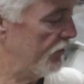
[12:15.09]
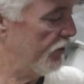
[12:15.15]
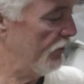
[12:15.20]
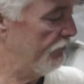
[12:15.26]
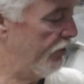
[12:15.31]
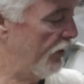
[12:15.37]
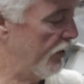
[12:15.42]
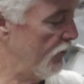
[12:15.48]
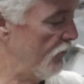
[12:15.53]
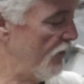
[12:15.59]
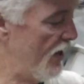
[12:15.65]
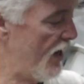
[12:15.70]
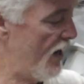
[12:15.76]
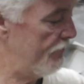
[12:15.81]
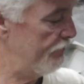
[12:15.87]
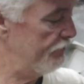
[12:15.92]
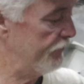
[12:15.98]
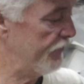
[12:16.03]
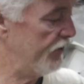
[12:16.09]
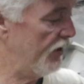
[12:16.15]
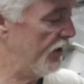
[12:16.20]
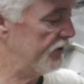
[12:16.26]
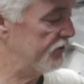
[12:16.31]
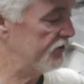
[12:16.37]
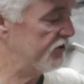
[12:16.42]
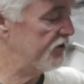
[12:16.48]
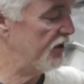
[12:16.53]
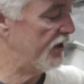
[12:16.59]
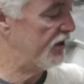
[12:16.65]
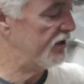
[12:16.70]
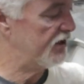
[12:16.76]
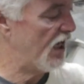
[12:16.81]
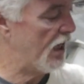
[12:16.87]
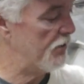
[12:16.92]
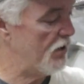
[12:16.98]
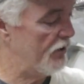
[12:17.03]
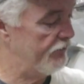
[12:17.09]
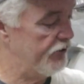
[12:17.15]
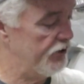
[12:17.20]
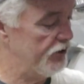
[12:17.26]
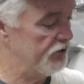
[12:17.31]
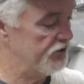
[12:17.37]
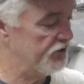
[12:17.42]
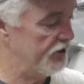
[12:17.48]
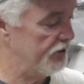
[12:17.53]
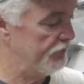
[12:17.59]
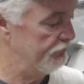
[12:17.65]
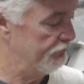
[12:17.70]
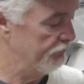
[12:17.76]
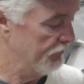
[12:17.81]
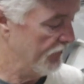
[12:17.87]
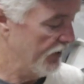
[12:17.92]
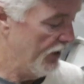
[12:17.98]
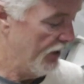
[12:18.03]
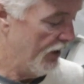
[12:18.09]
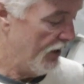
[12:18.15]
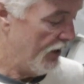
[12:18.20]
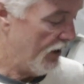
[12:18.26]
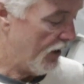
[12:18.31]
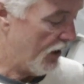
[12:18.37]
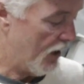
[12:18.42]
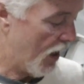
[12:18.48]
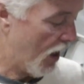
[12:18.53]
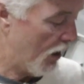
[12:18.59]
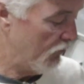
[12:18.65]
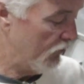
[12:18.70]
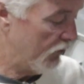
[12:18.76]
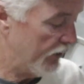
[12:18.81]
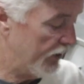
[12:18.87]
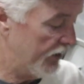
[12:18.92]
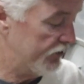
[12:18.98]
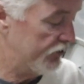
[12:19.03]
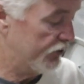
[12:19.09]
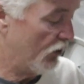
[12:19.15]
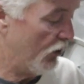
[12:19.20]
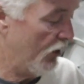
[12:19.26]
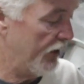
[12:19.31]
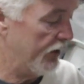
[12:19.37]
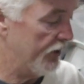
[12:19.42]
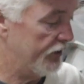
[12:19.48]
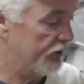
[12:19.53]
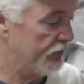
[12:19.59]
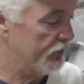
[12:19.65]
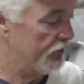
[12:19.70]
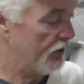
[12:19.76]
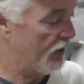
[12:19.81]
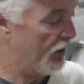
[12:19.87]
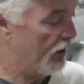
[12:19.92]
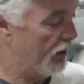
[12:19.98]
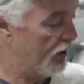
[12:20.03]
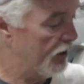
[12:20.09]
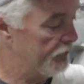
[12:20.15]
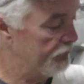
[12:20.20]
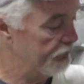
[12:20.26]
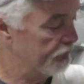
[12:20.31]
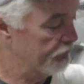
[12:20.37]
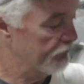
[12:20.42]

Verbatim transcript: The butter wrap, you know, it's the second time I've used it. I'm really enjoying it. Um,